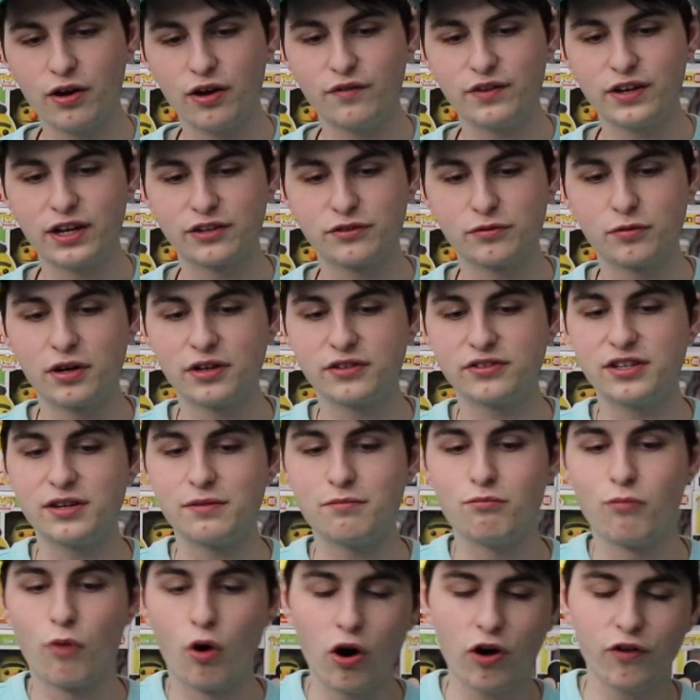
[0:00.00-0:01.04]
If you guys want to see
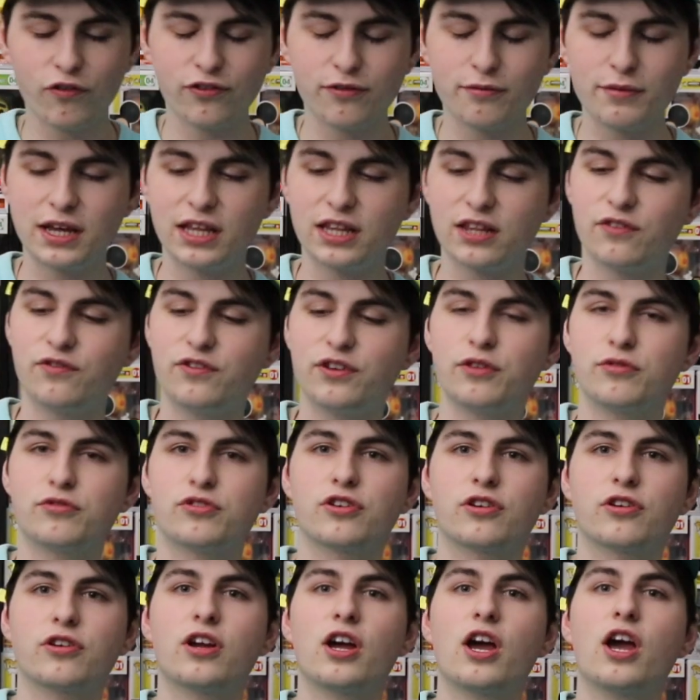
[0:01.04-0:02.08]
more from me in the
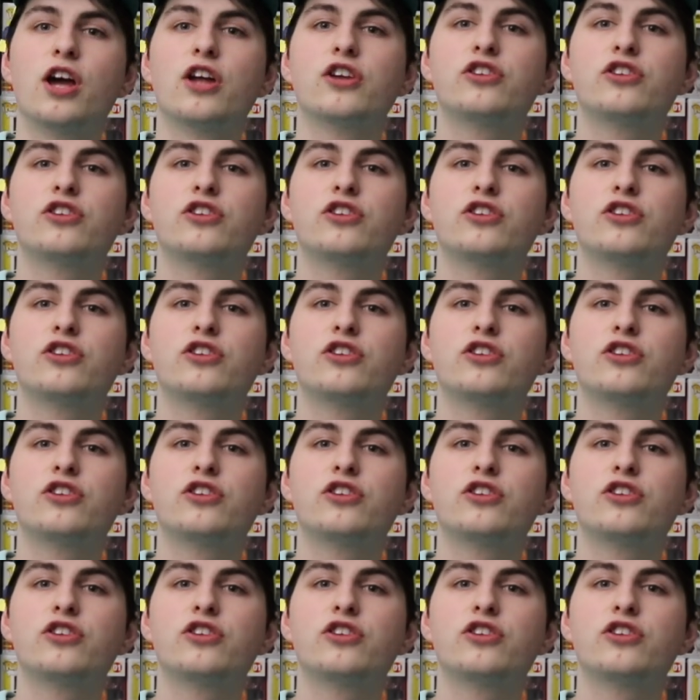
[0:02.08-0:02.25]
future,